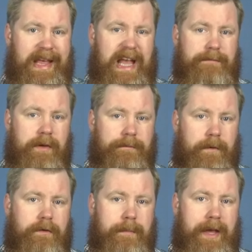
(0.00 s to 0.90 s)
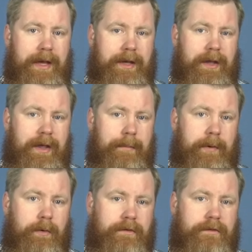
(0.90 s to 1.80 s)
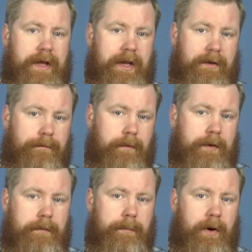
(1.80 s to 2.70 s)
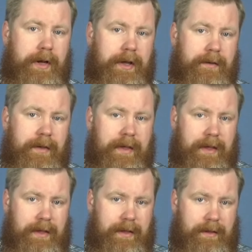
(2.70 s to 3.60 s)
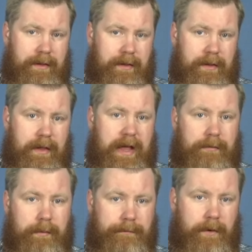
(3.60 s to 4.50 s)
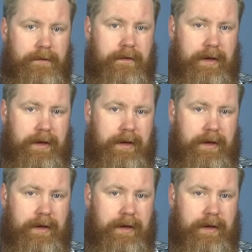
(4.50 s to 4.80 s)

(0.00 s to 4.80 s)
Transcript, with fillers: Having your first mag pouch set in front of your body at a reverse